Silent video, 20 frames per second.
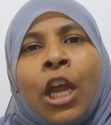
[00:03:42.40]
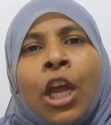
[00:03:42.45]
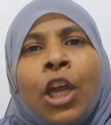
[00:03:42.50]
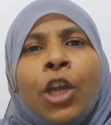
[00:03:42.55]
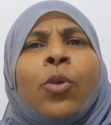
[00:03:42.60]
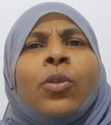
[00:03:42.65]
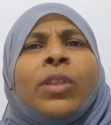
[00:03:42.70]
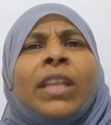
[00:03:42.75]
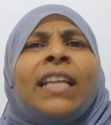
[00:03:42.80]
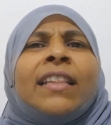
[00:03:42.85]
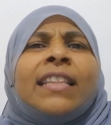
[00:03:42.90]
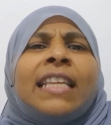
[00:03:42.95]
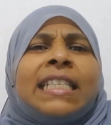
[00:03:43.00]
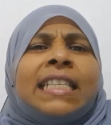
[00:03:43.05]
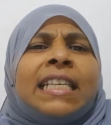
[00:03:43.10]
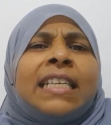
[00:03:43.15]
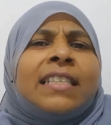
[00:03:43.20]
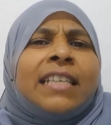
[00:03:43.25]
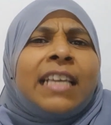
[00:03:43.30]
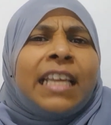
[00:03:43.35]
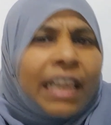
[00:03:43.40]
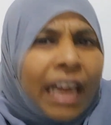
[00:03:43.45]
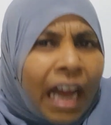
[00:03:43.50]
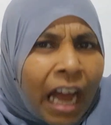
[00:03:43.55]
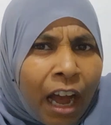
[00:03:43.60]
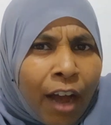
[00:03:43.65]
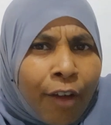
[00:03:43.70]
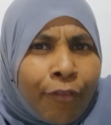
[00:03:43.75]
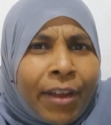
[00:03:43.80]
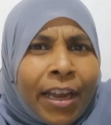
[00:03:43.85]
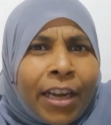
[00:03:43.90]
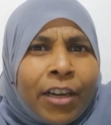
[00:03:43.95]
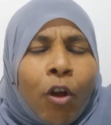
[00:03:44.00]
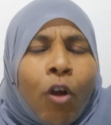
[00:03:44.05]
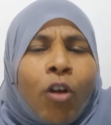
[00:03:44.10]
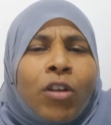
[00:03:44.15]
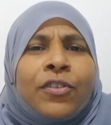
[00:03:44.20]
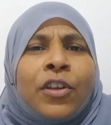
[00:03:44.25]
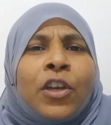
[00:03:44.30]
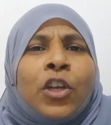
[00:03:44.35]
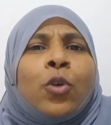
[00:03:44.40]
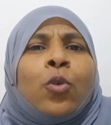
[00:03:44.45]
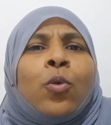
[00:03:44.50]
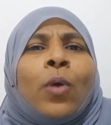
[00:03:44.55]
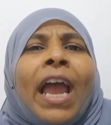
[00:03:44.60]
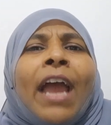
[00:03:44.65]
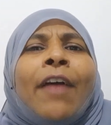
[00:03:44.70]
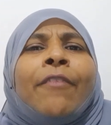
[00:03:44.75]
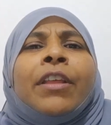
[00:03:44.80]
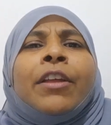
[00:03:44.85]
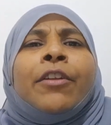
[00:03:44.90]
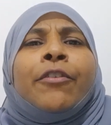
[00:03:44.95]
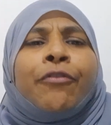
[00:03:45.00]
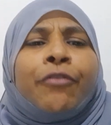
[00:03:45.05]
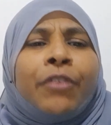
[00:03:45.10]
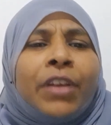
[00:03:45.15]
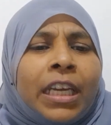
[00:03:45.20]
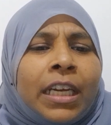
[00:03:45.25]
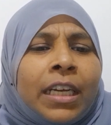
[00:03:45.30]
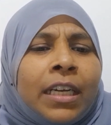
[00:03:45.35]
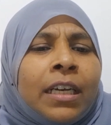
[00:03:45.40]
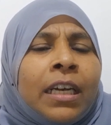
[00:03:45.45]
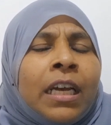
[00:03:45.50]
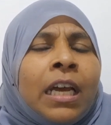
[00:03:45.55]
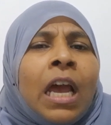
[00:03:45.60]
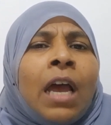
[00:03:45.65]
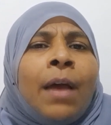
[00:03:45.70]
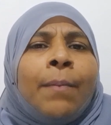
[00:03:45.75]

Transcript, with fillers: you think this is enough and also you have that fear